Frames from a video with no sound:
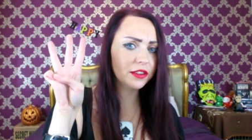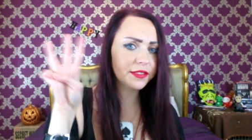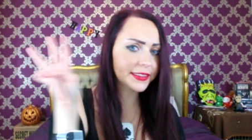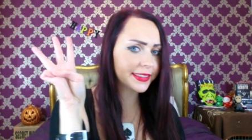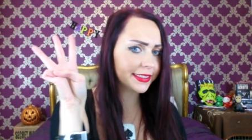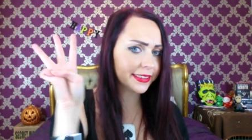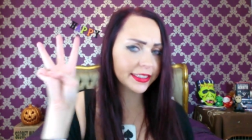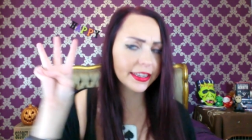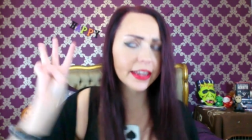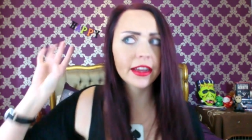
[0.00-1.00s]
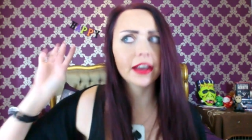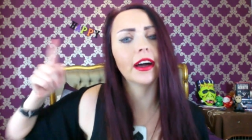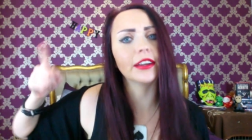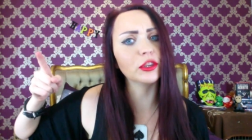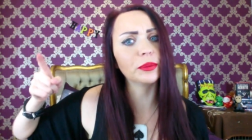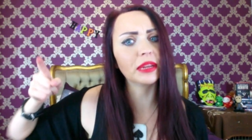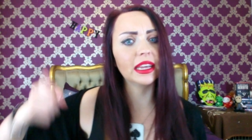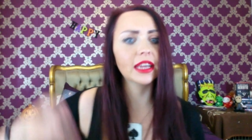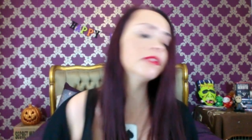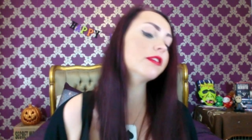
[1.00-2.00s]
of the season, I do
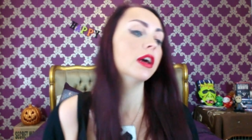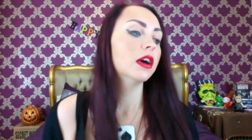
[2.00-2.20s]
believe.